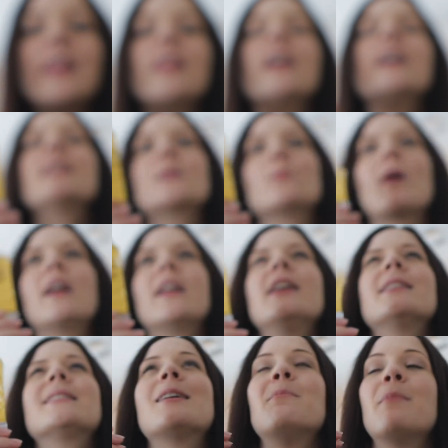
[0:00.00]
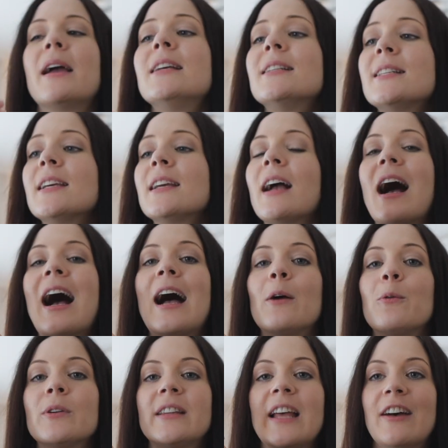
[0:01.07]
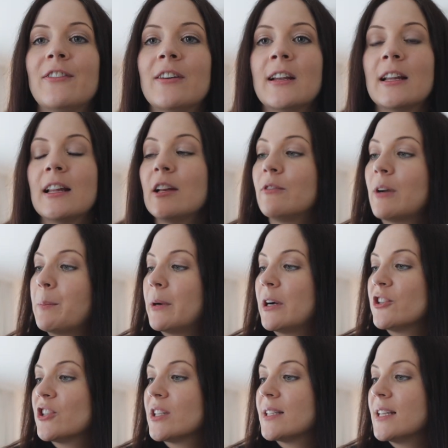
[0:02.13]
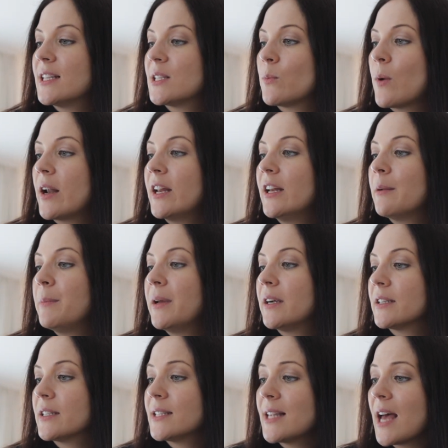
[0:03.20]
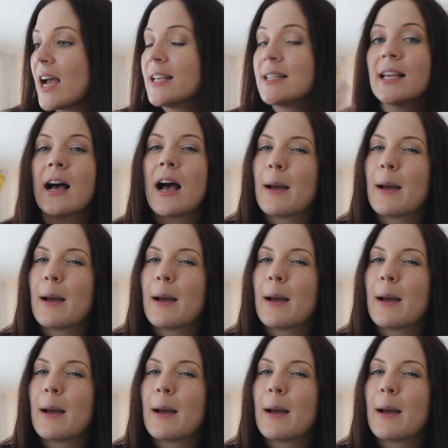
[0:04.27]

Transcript: this one is amazing. I would definitely repurchase this one in a bigger size.